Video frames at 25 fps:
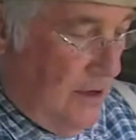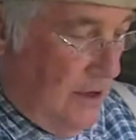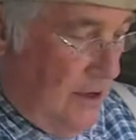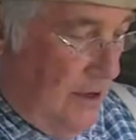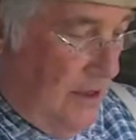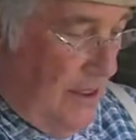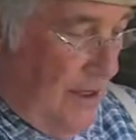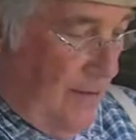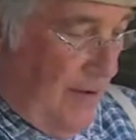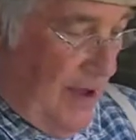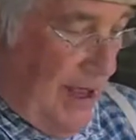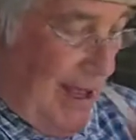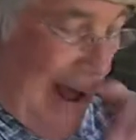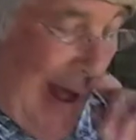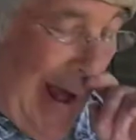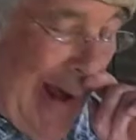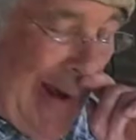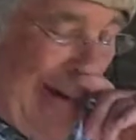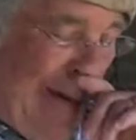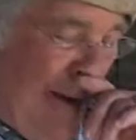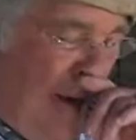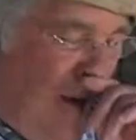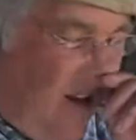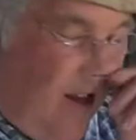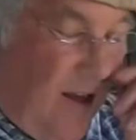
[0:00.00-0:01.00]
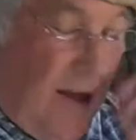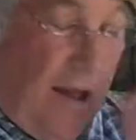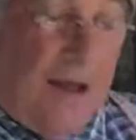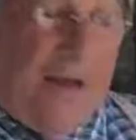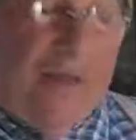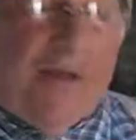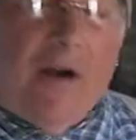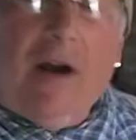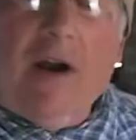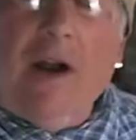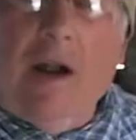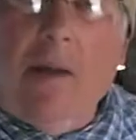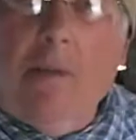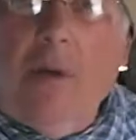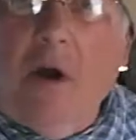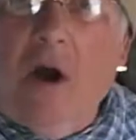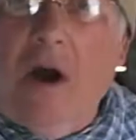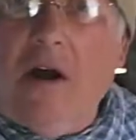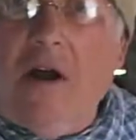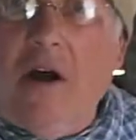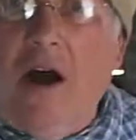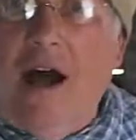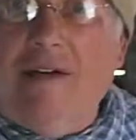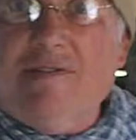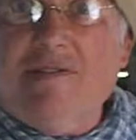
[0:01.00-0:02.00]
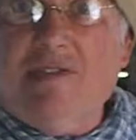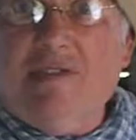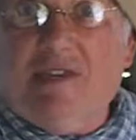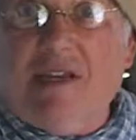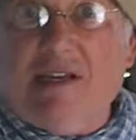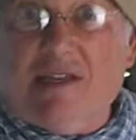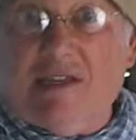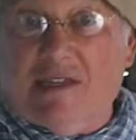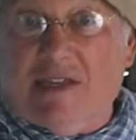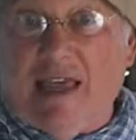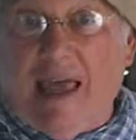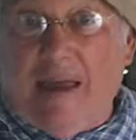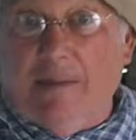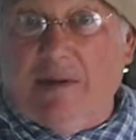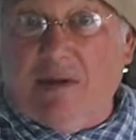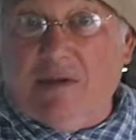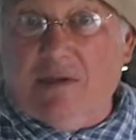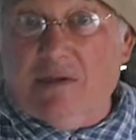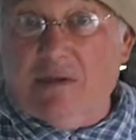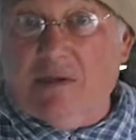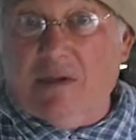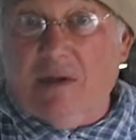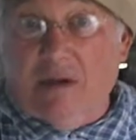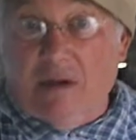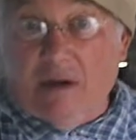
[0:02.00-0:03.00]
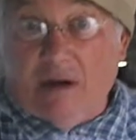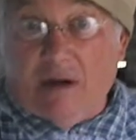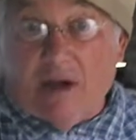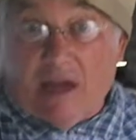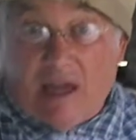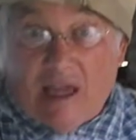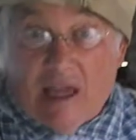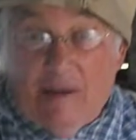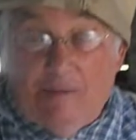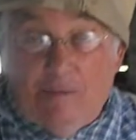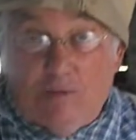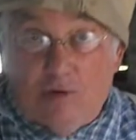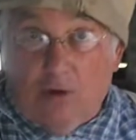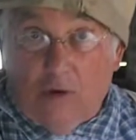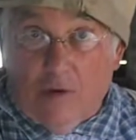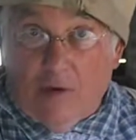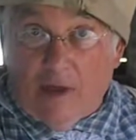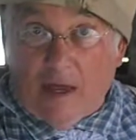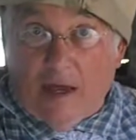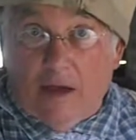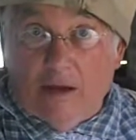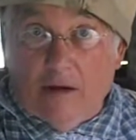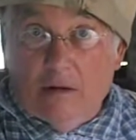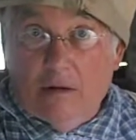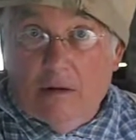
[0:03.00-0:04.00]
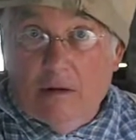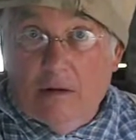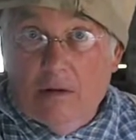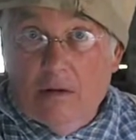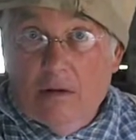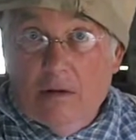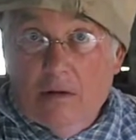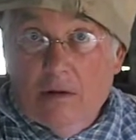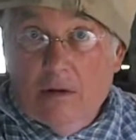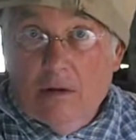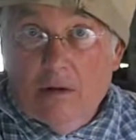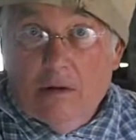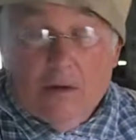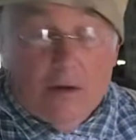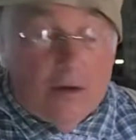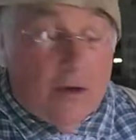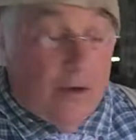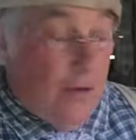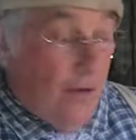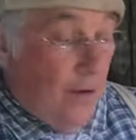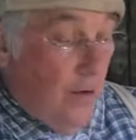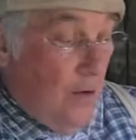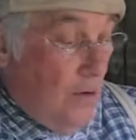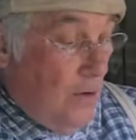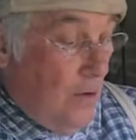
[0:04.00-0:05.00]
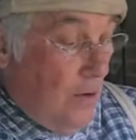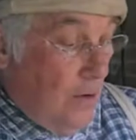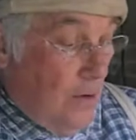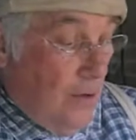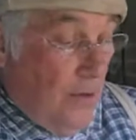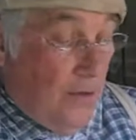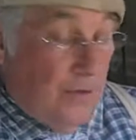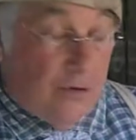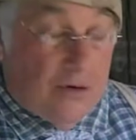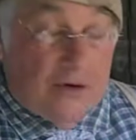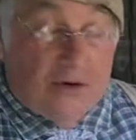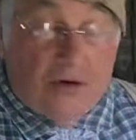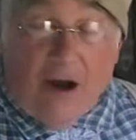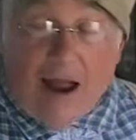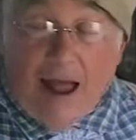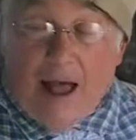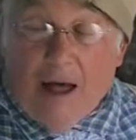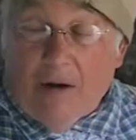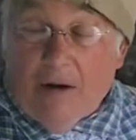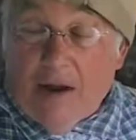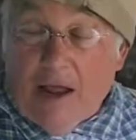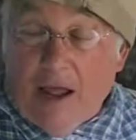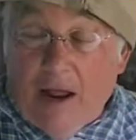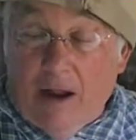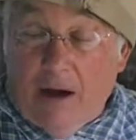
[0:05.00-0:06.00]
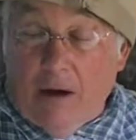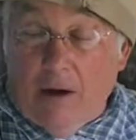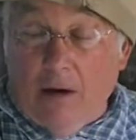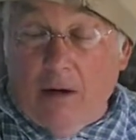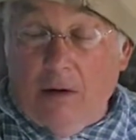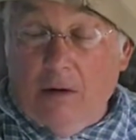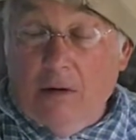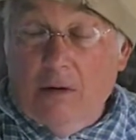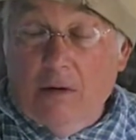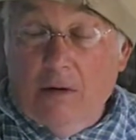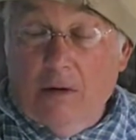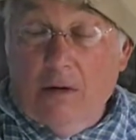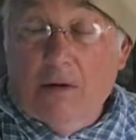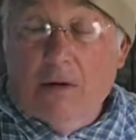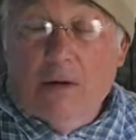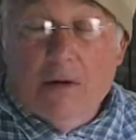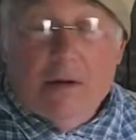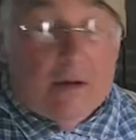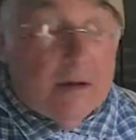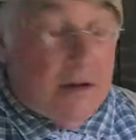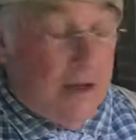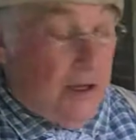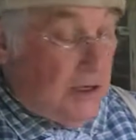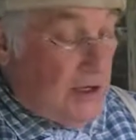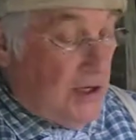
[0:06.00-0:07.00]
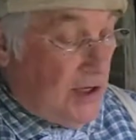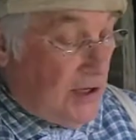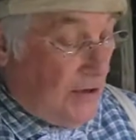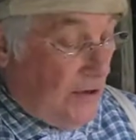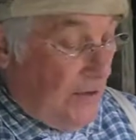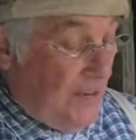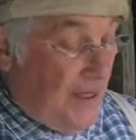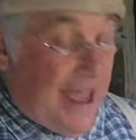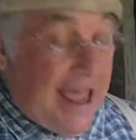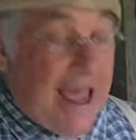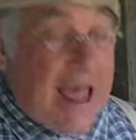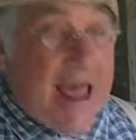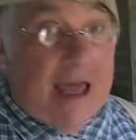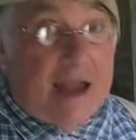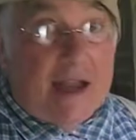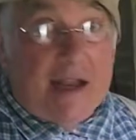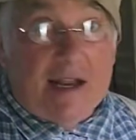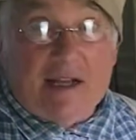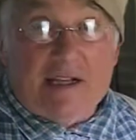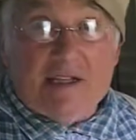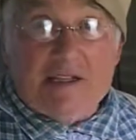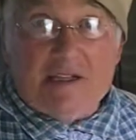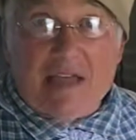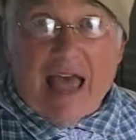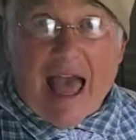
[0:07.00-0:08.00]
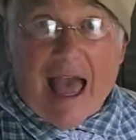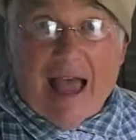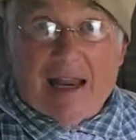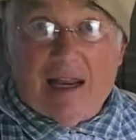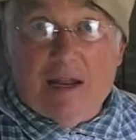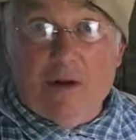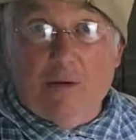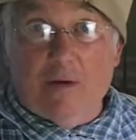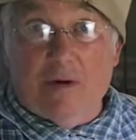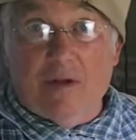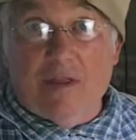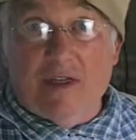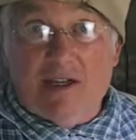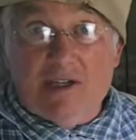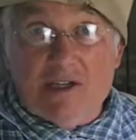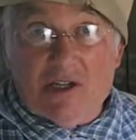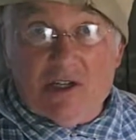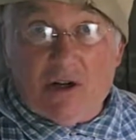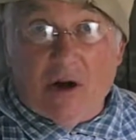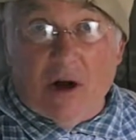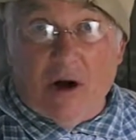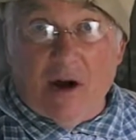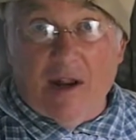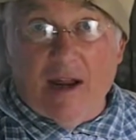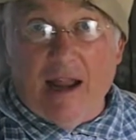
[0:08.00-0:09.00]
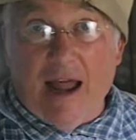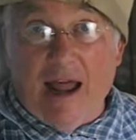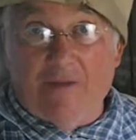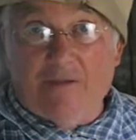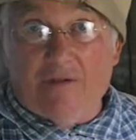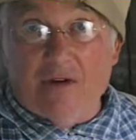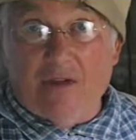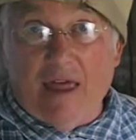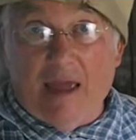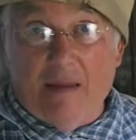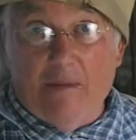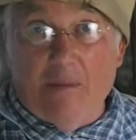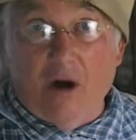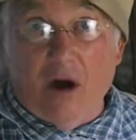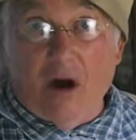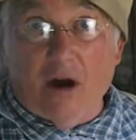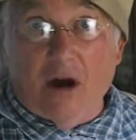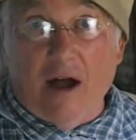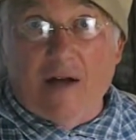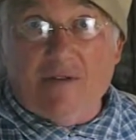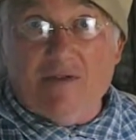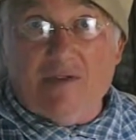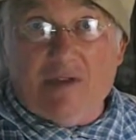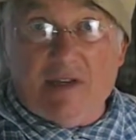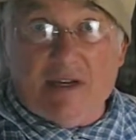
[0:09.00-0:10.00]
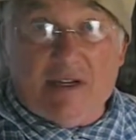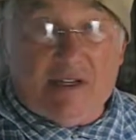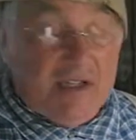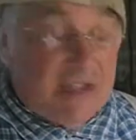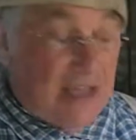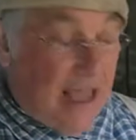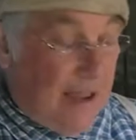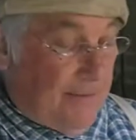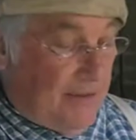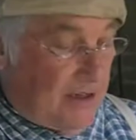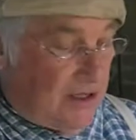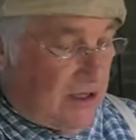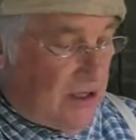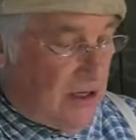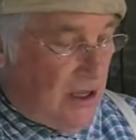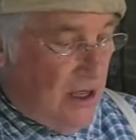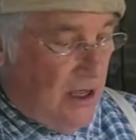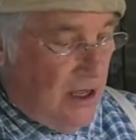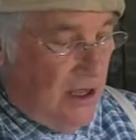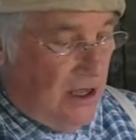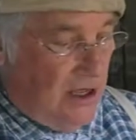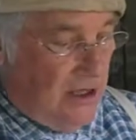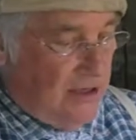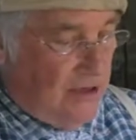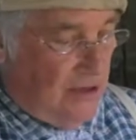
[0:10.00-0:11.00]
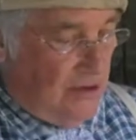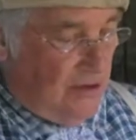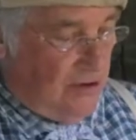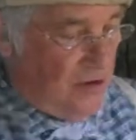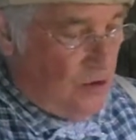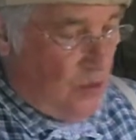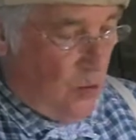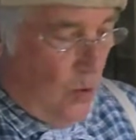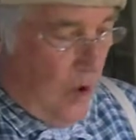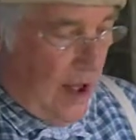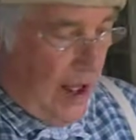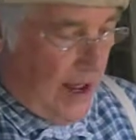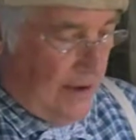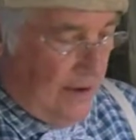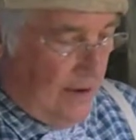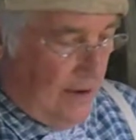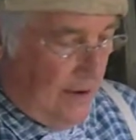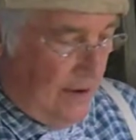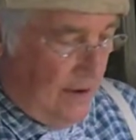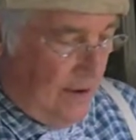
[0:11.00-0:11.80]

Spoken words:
that we cut, and they're going to mark off 6 segments. And they're going to keep doing it through trial and error until they end exactly where they started after they mark off 6 segments. So there's 1,